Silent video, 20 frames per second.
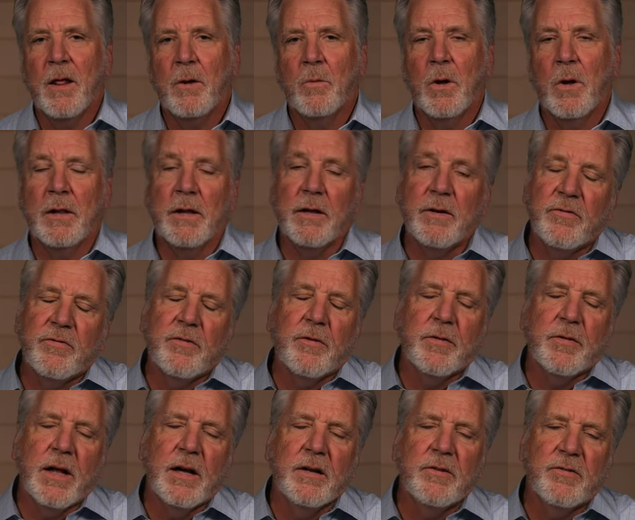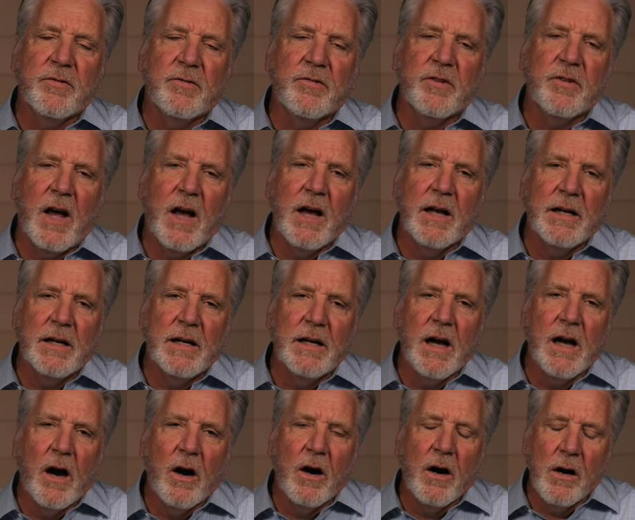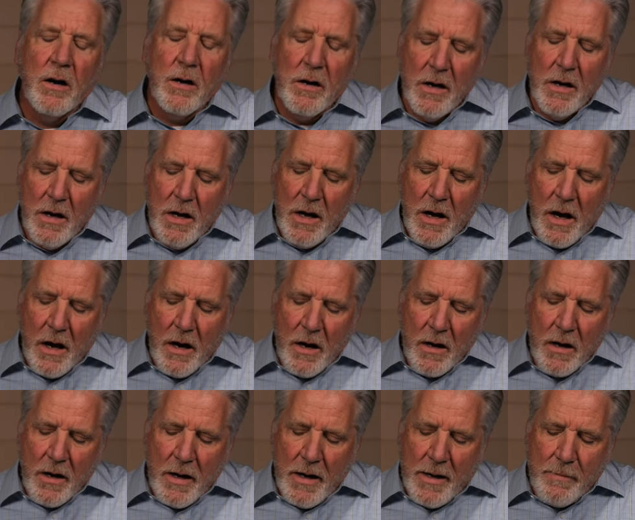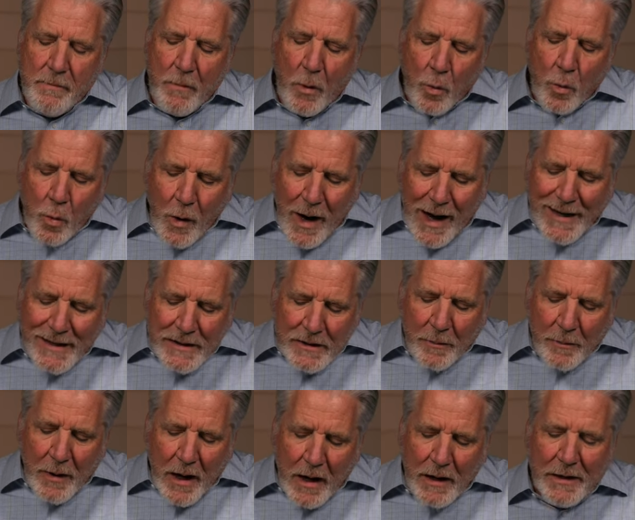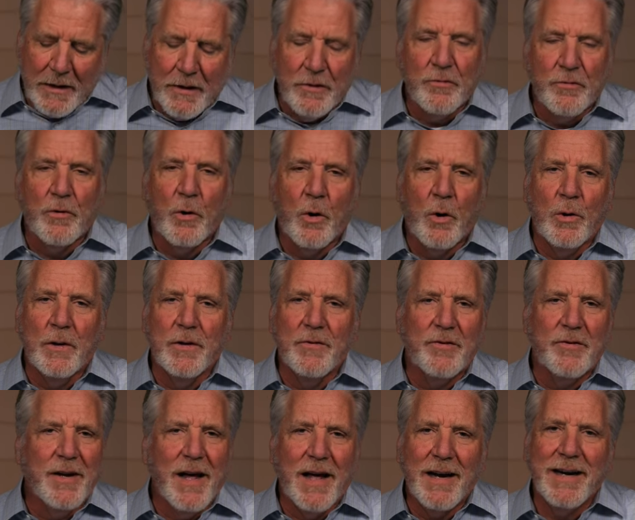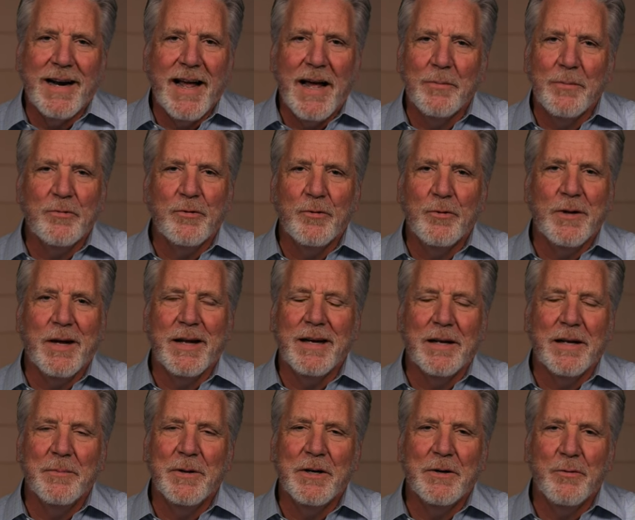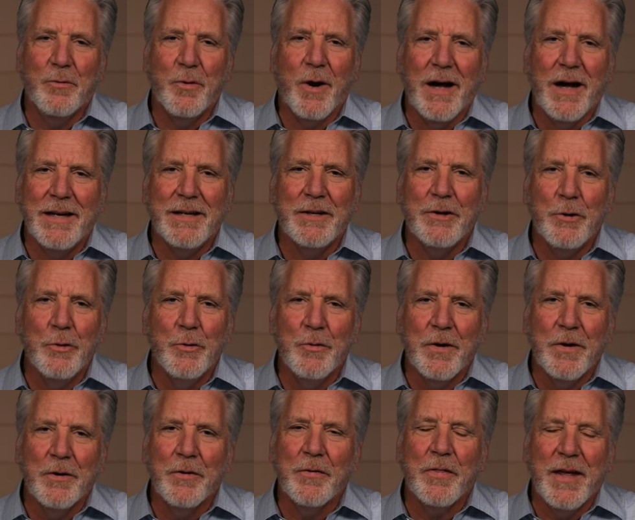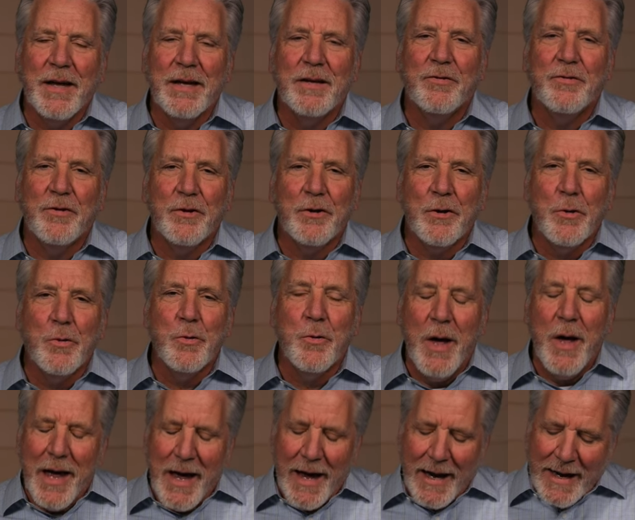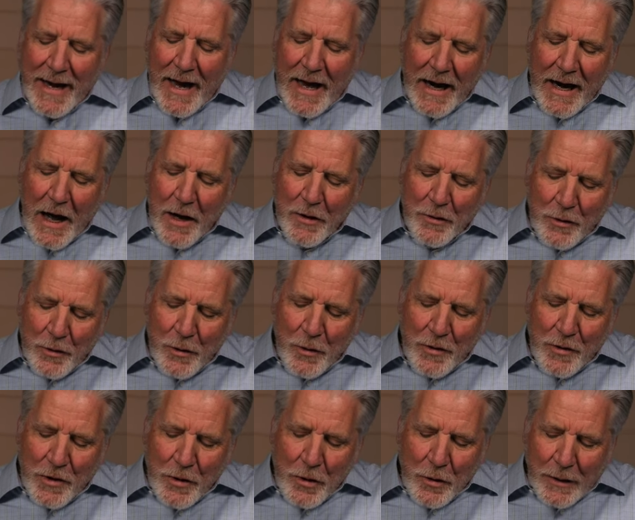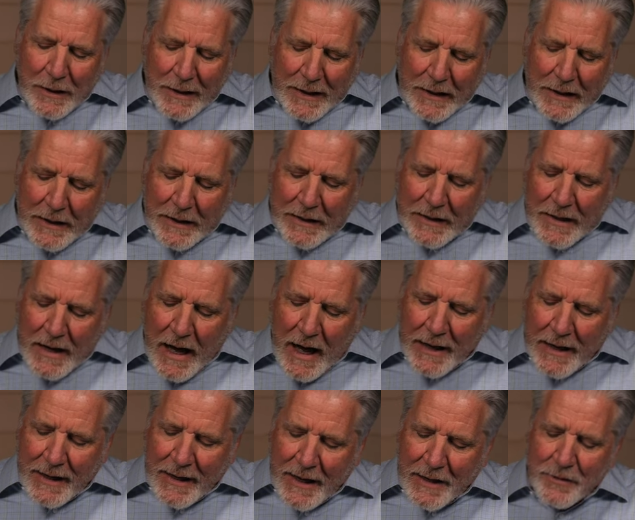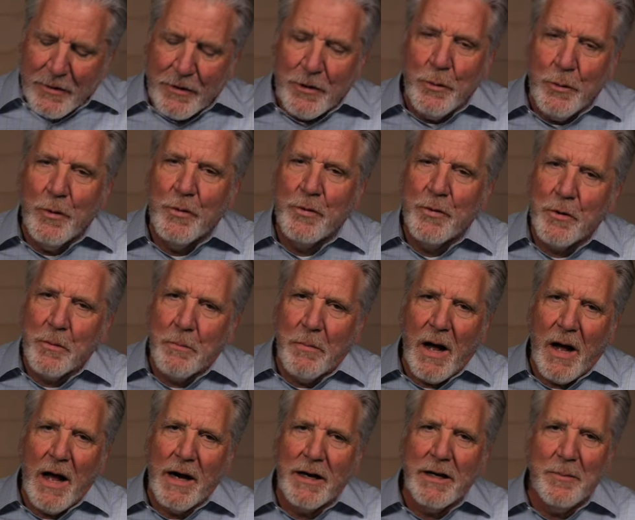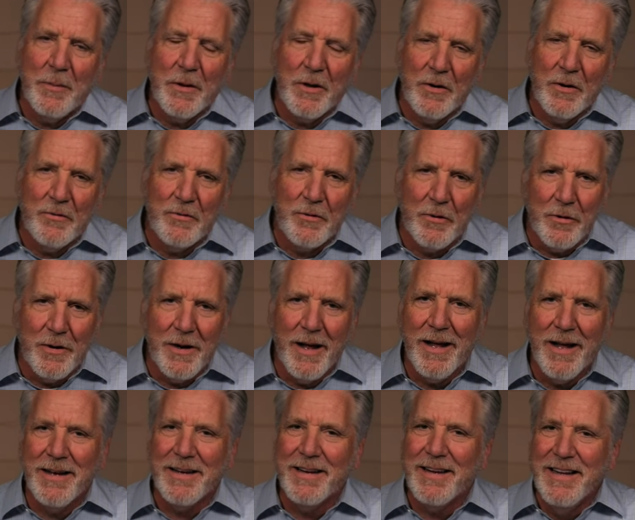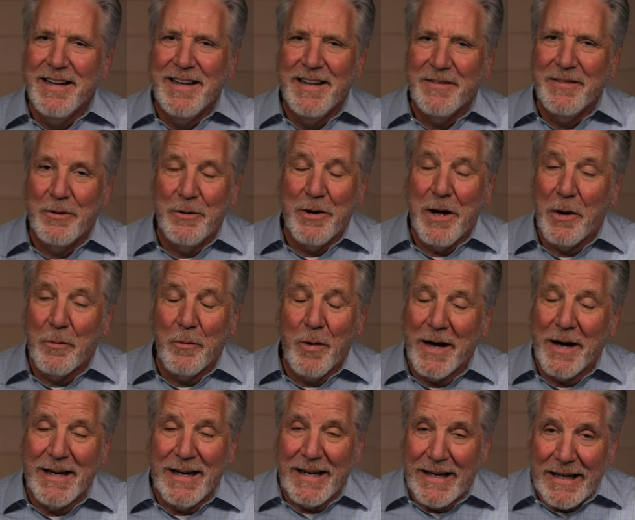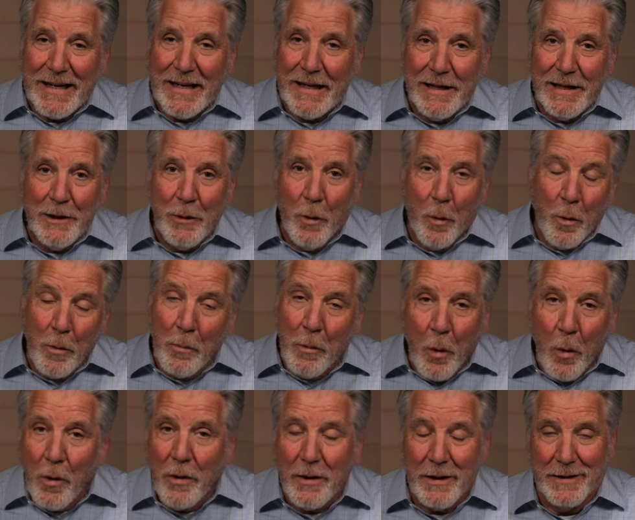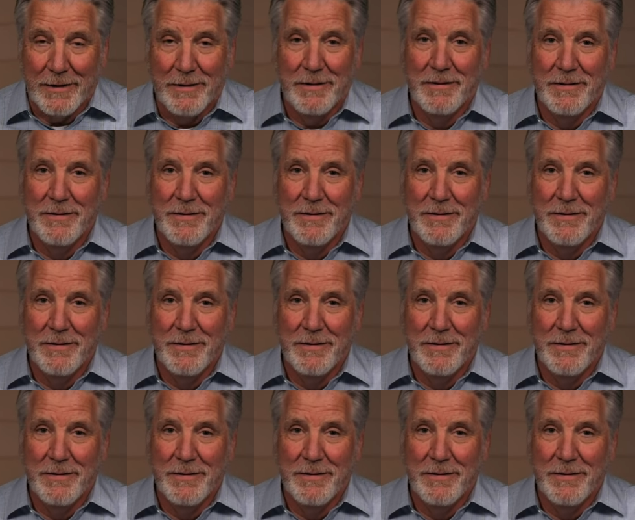Well, in civilized society, our right to bodily control is not an absolute unlimited right. There are things that you cannot do that you're legally not allowed to do with your body because they're not right legally or morally.